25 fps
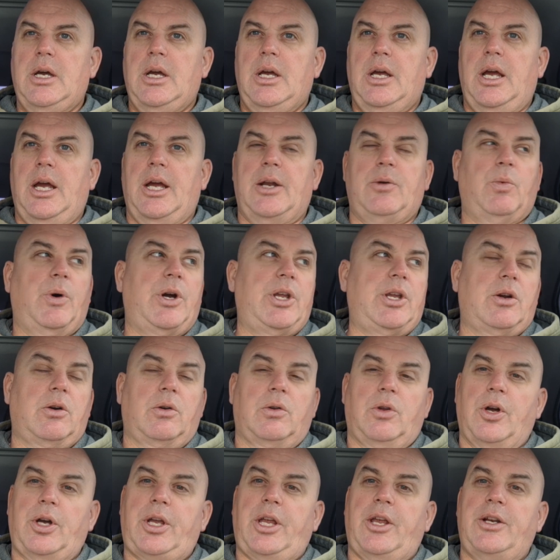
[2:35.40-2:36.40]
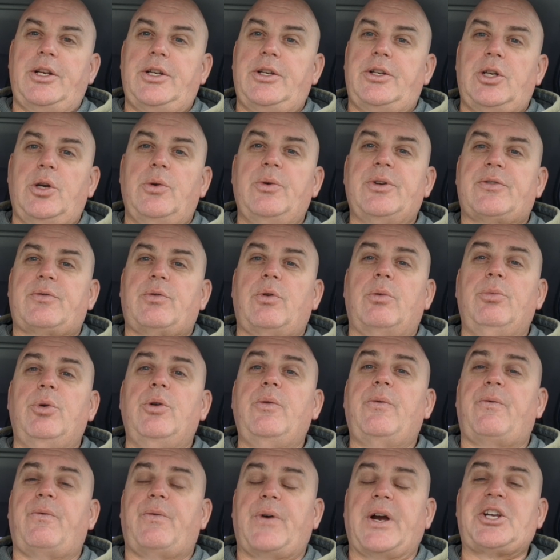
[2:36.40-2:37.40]
And what you're looking to do is
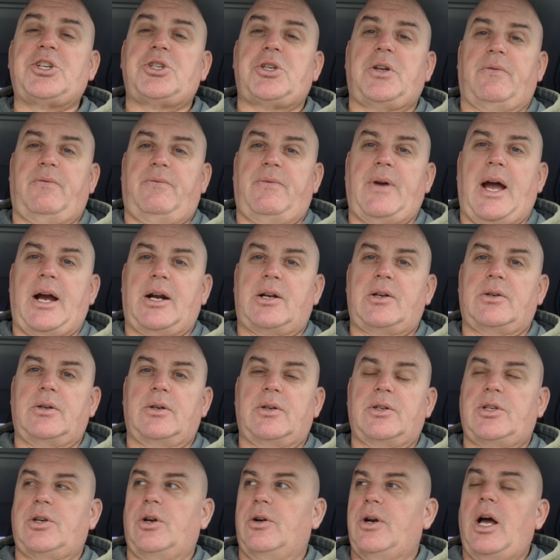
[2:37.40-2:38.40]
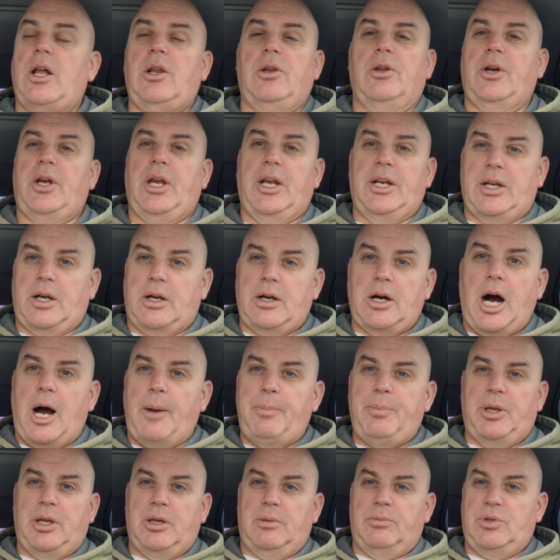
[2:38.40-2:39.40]
remove friction factors. You're not looking to
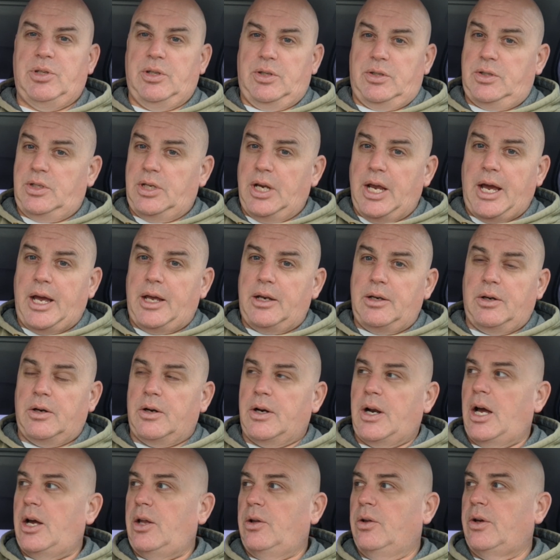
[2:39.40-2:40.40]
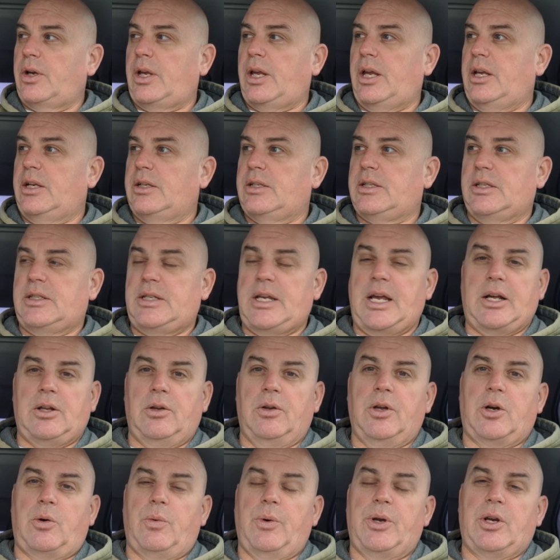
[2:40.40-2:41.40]
copy them just yet. You're not looking to take a
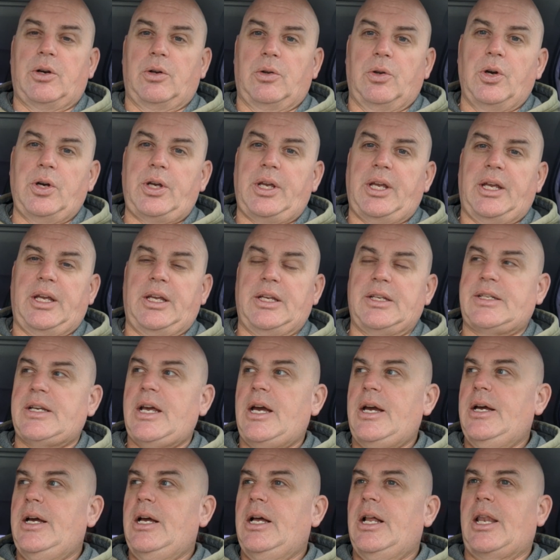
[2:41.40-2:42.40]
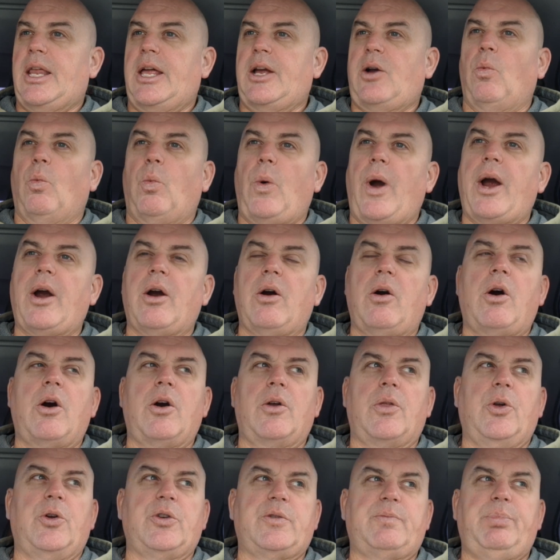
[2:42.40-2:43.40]
look. What you're looking is like, where
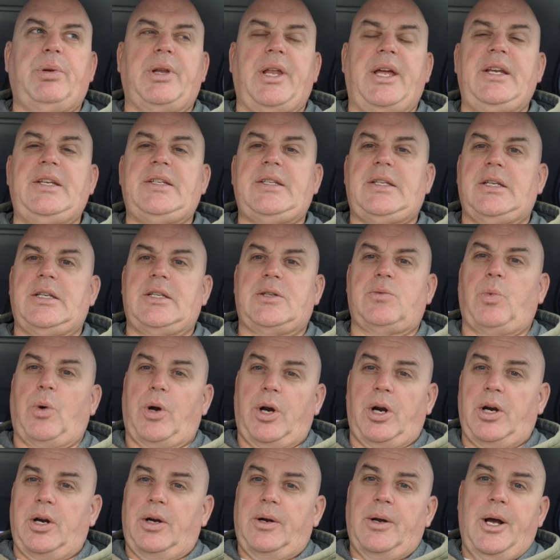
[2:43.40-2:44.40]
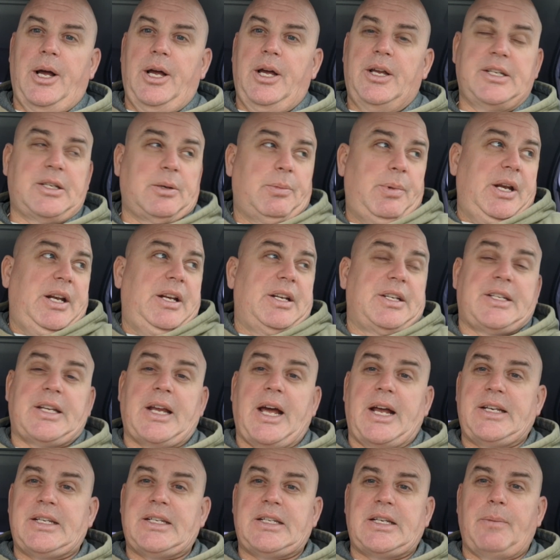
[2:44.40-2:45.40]
are those places where somebody
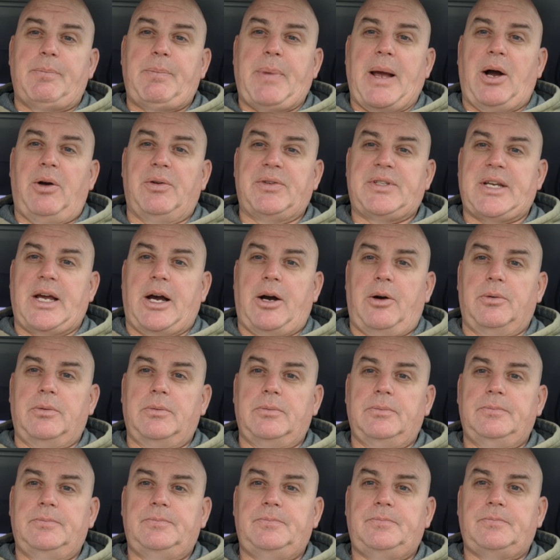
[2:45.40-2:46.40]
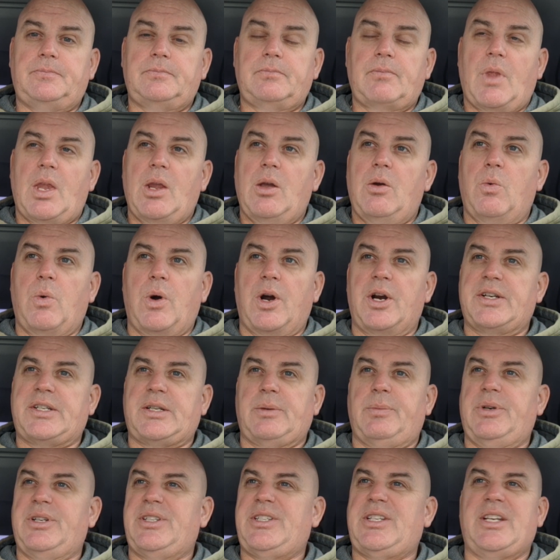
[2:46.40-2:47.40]
decides to bounce out? Where
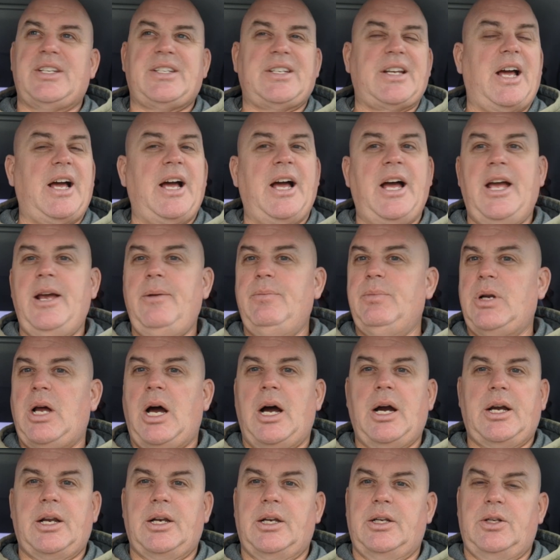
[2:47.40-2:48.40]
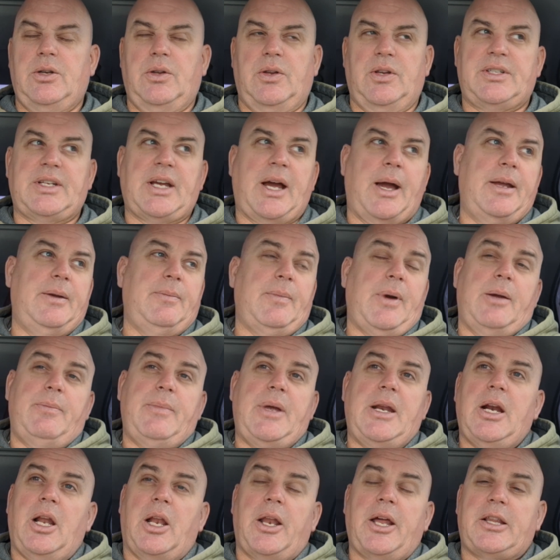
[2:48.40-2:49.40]
someone says, I'm not going to do this. I
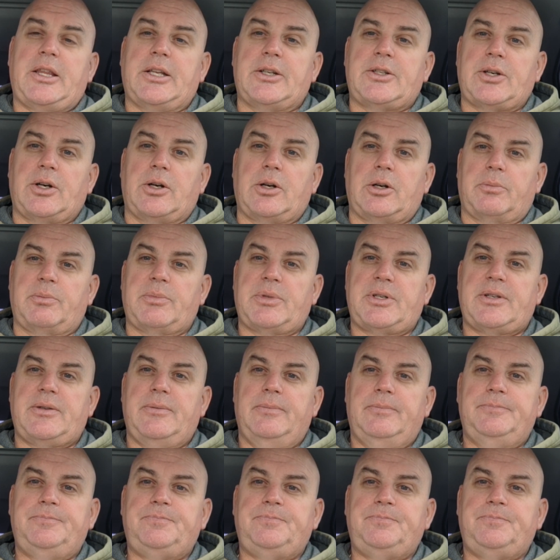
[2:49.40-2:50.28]
may not like the terms.